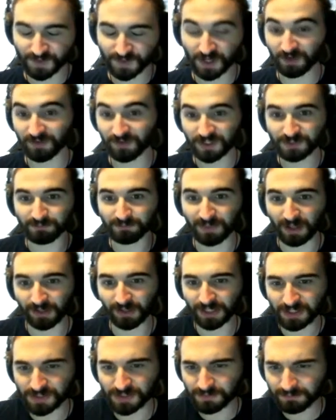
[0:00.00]
service
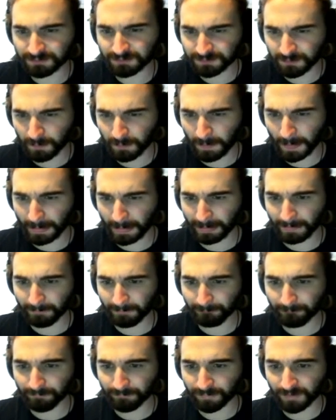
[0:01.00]
buildings.
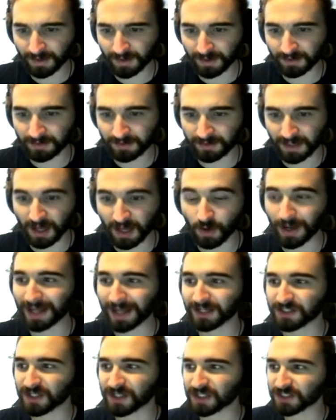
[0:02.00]
Oh,
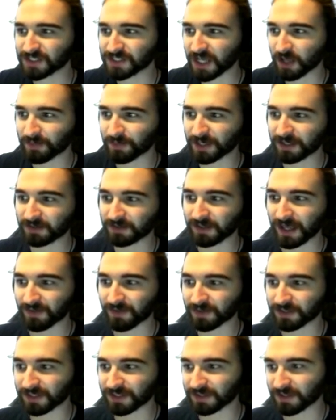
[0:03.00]
and it does tell me
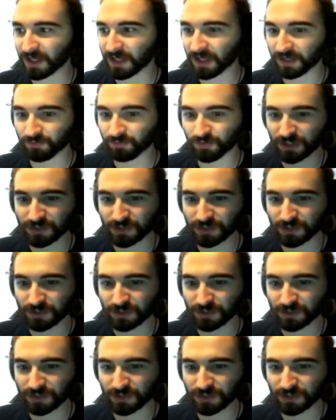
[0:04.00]
how the